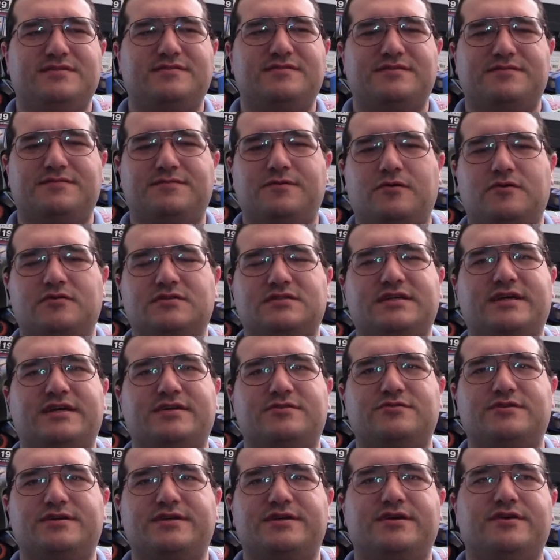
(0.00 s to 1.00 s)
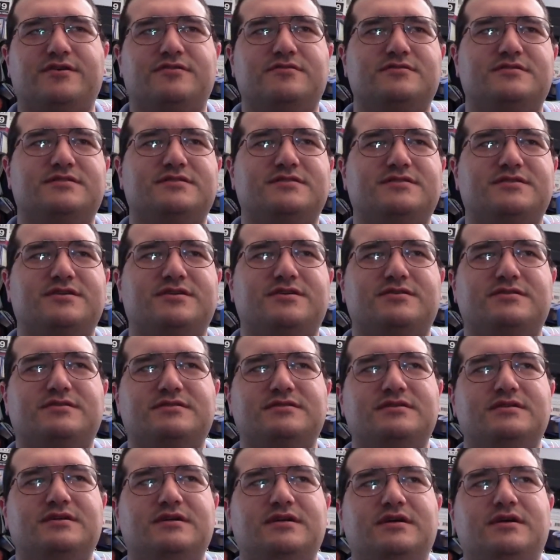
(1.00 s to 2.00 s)
as far as scheduling goes. So
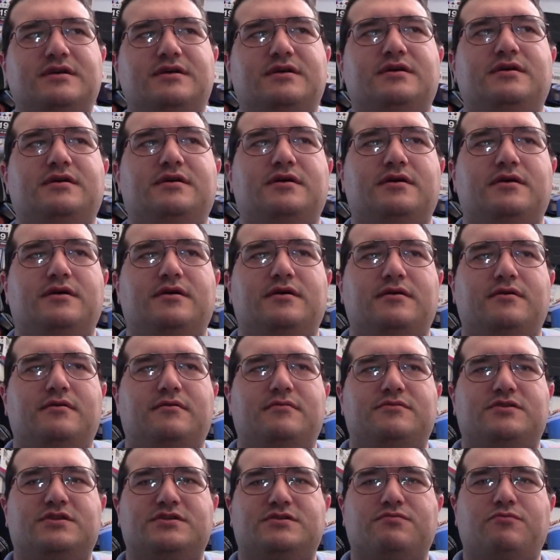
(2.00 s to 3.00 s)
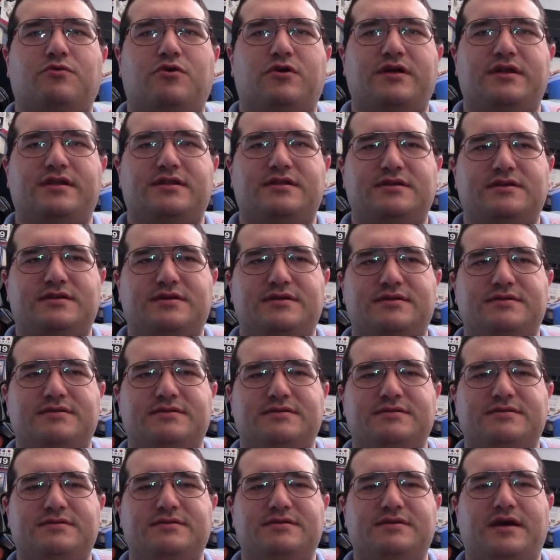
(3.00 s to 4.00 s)
just wanted to
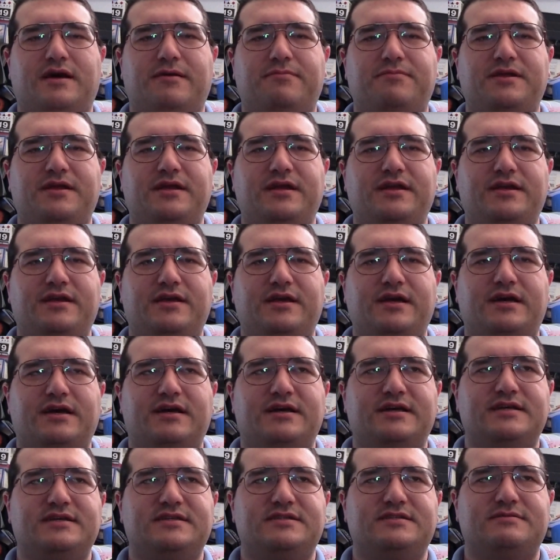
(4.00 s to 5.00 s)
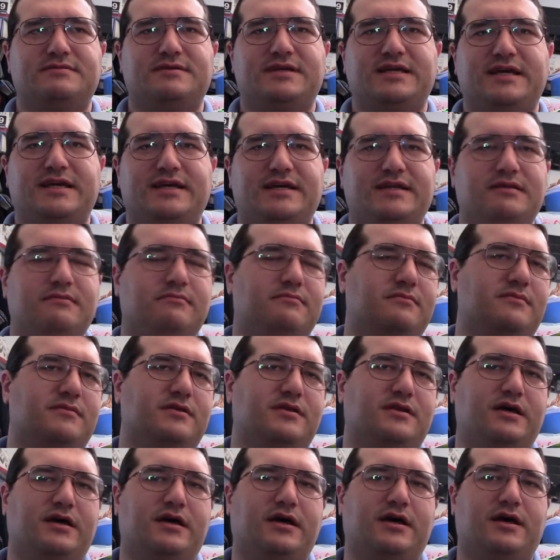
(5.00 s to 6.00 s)
update you guys again.
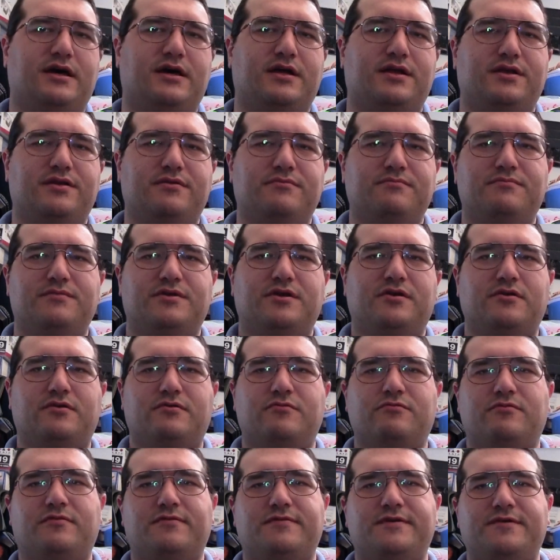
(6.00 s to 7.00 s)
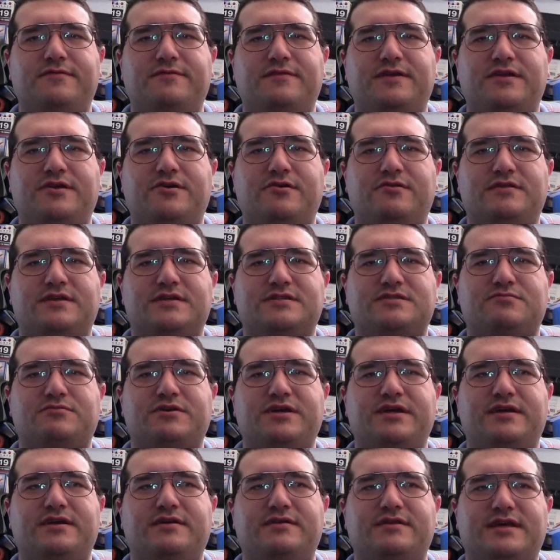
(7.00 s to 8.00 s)
No review video this
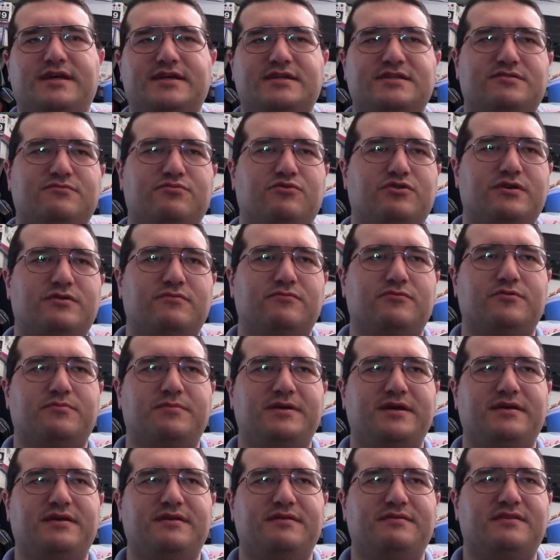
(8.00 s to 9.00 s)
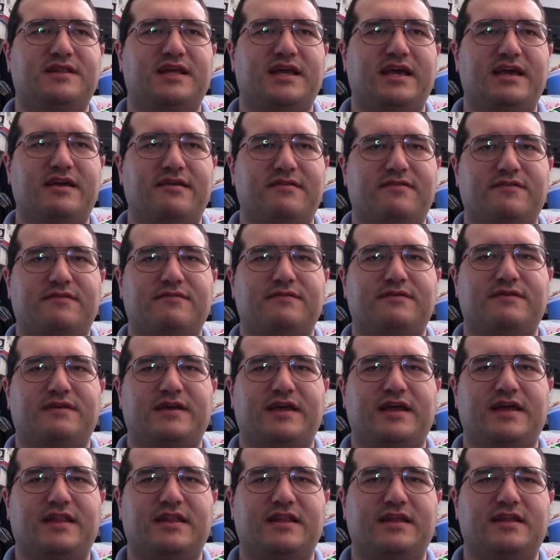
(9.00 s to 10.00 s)
week. Next one will be the 8th,
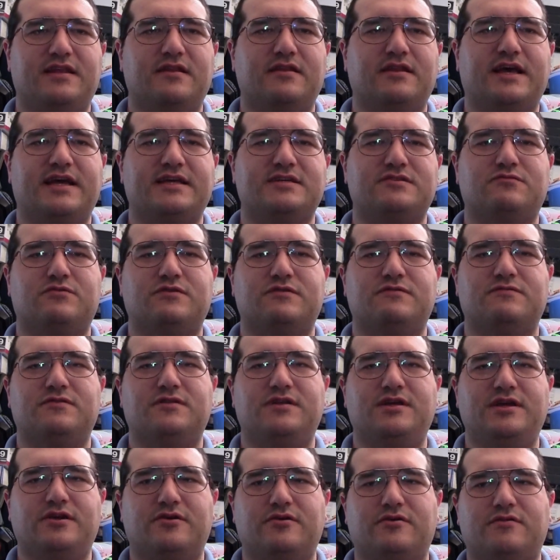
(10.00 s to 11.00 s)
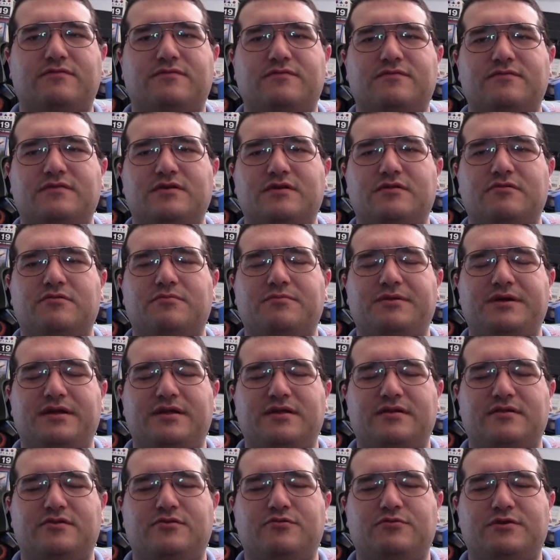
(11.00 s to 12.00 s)
and then last one for the year be
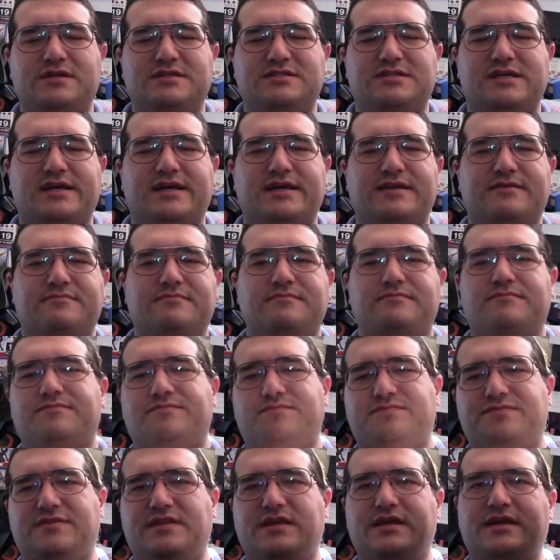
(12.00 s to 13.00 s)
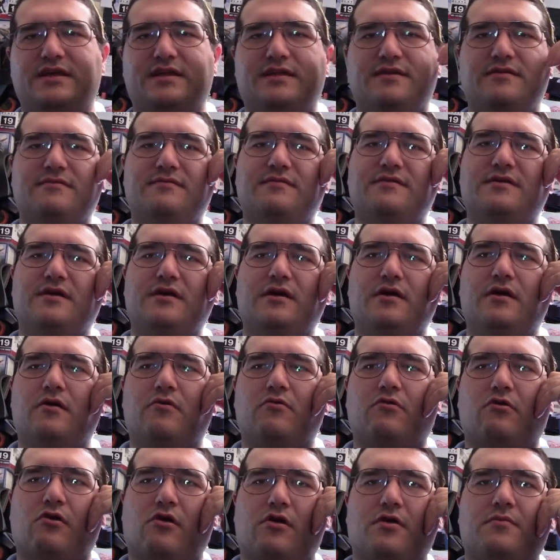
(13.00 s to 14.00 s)
the 22nd. Then
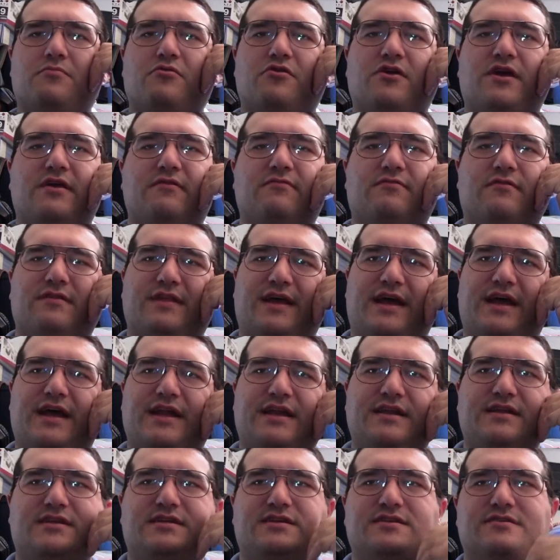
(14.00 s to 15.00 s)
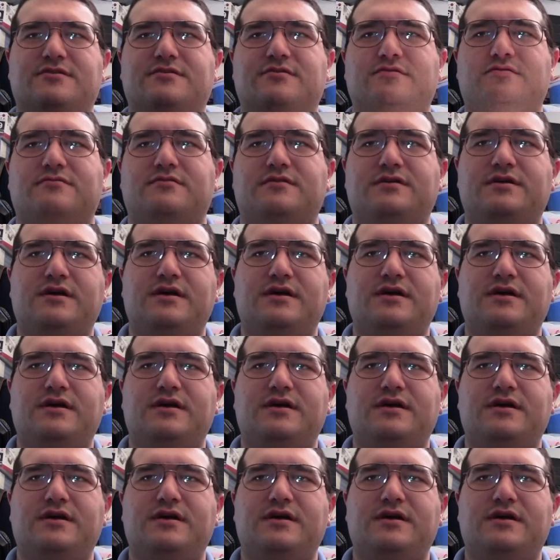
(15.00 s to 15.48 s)
we're on break for that till